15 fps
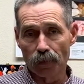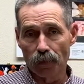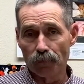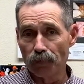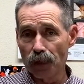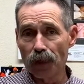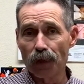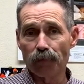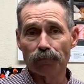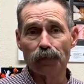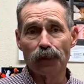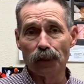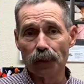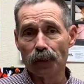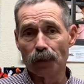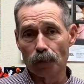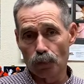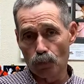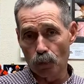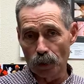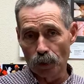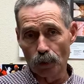a VFD as
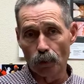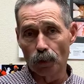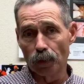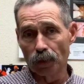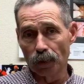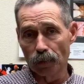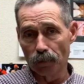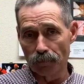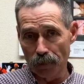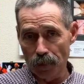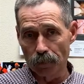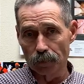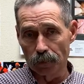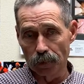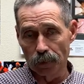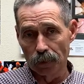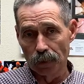we know it in the field.